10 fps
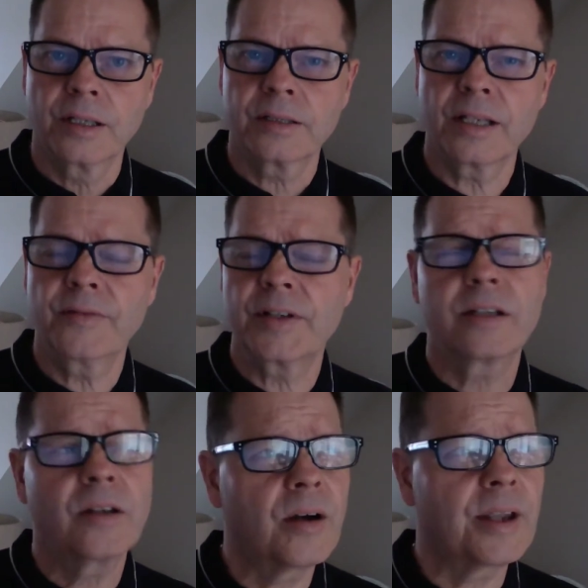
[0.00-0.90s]
David's
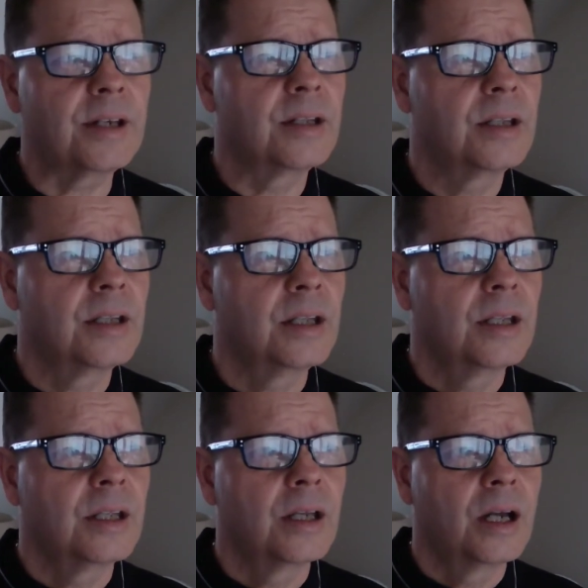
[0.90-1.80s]
longing
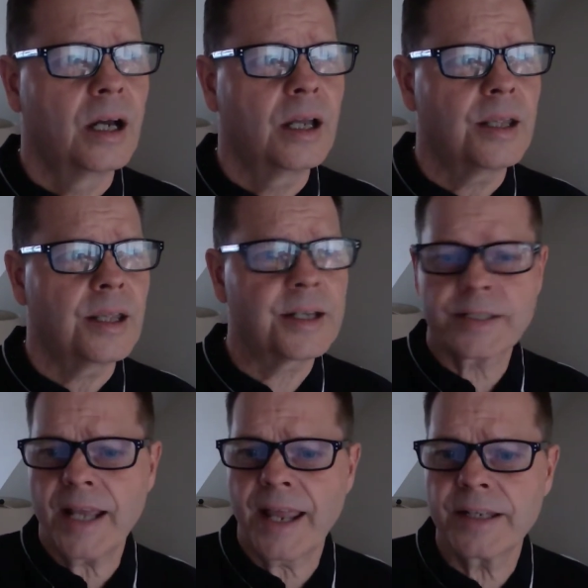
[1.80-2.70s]

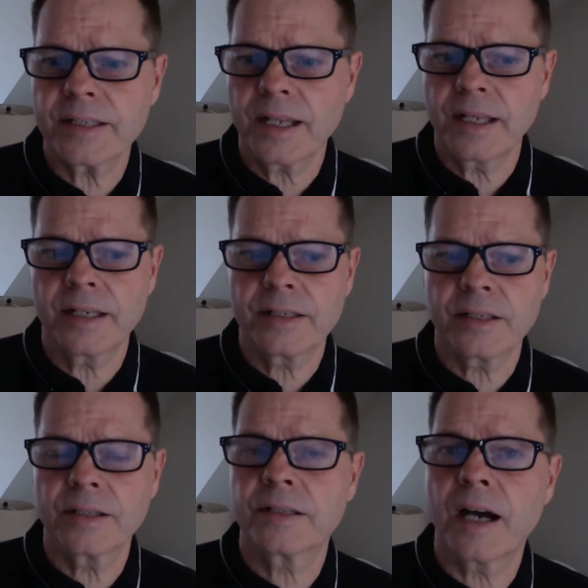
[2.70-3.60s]
extends into
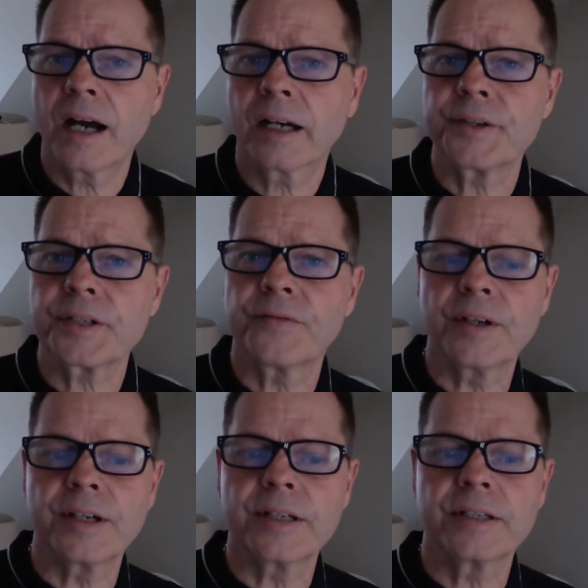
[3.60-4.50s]
the darkness of
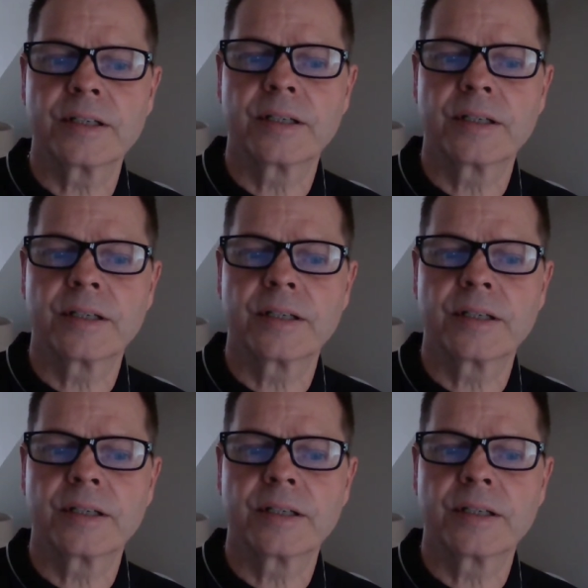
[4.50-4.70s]
night.